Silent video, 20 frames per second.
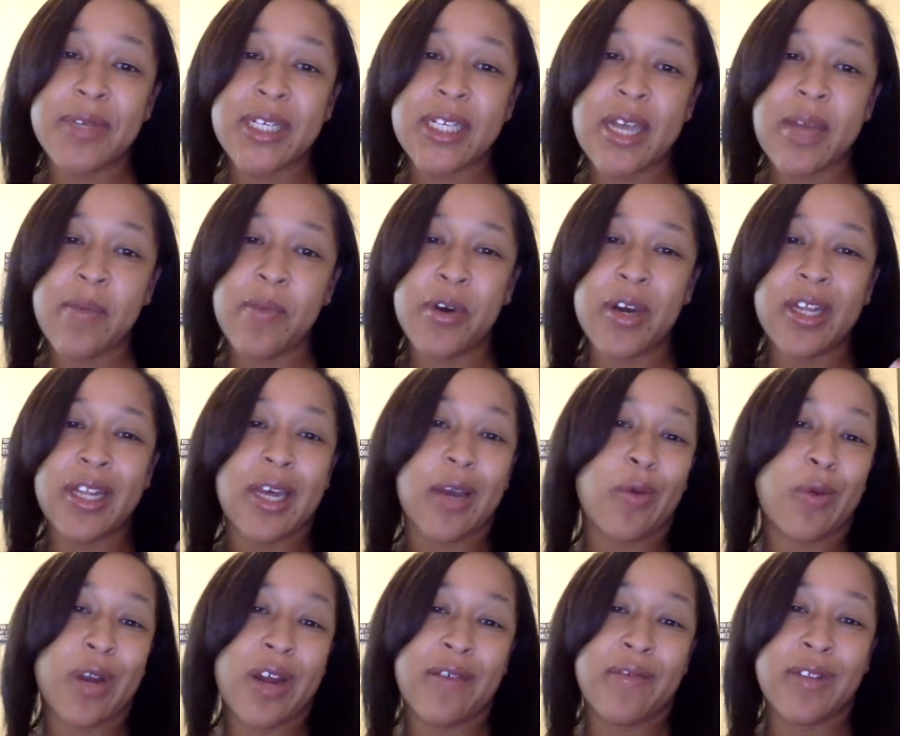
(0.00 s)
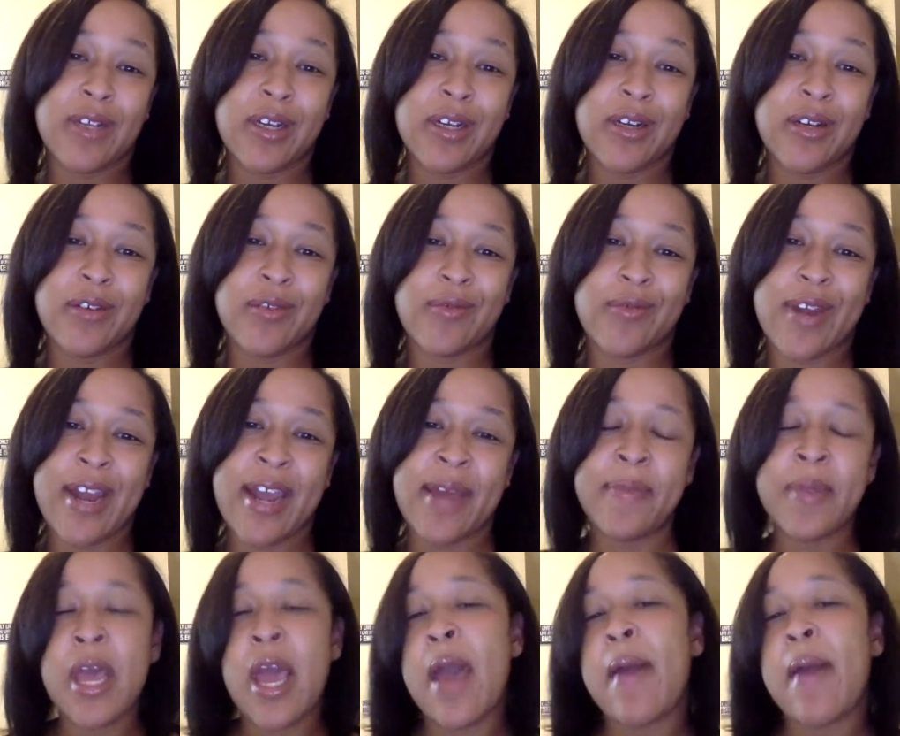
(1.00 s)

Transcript: standpoint, like what I've learned, right?